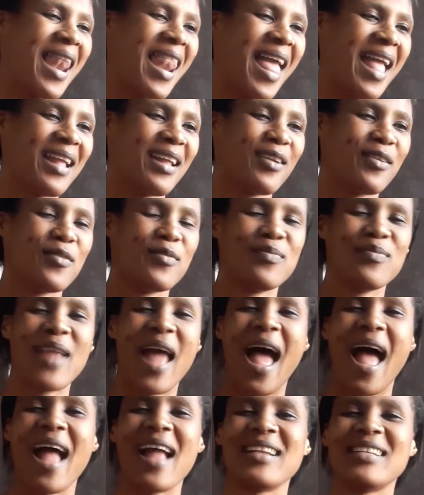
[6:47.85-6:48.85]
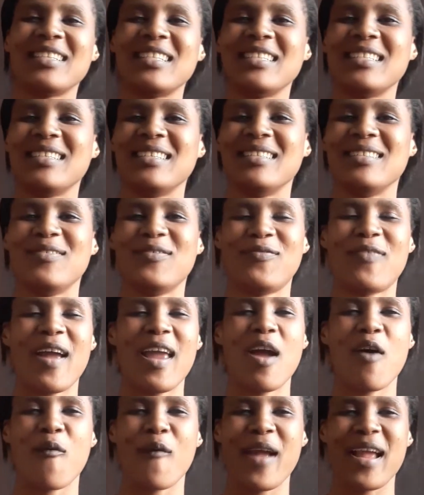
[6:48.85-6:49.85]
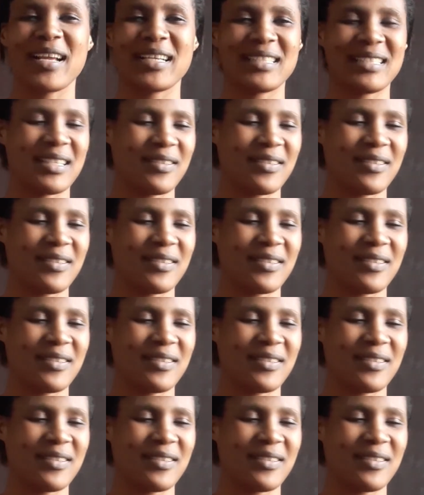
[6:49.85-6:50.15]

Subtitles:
like kumnandi, fireworks